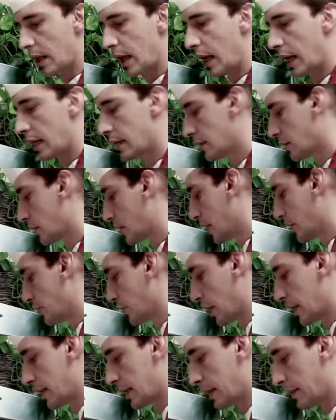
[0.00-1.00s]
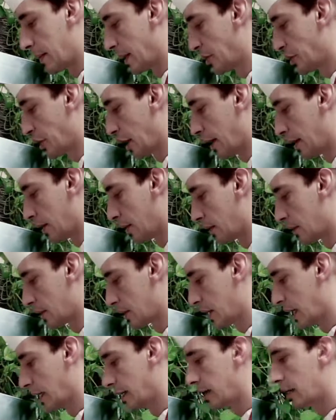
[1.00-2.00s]
I'll sauté gently my shallots
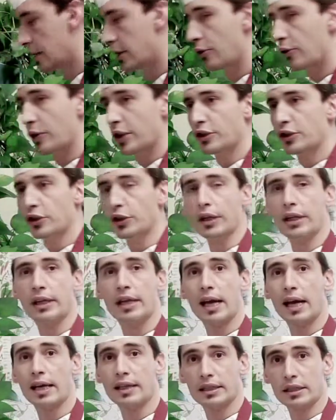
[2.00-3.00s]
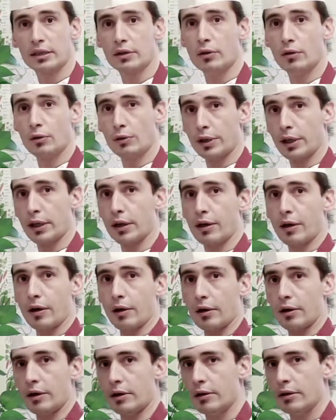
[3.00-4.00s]
until they reach a nice golden
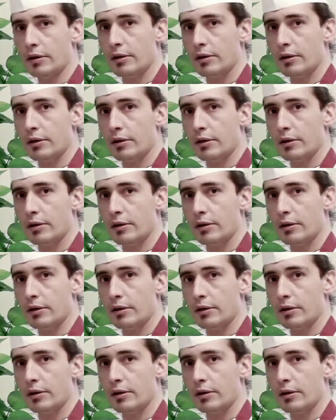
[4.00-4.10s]
color.